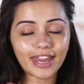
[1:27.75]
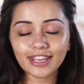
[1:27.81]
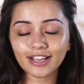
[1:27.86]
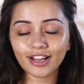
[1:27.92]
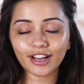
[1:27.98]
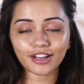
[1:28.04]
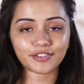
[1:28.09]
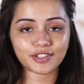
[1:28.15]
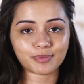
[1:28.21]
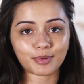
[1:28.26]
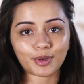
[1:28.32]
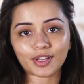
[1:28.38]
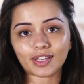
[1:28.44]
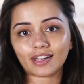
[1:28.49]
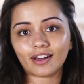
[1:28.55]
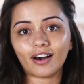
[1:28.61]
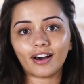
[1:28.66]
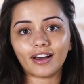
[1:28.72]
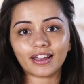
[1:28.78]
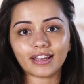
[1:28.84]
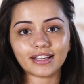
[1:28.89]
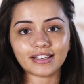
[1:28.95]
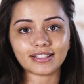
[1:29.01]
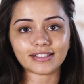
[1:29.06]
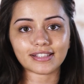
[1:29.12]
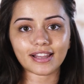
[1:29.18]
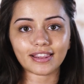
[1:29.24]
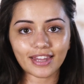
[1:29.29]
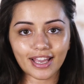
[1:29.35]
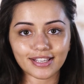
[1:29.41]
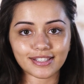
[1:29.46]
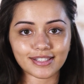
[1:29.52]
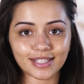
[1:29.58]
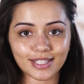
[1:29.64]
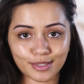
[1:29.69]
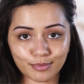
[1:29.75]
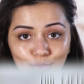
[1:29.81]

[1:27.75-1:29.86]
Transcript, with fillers: any kind of smoky eye is less is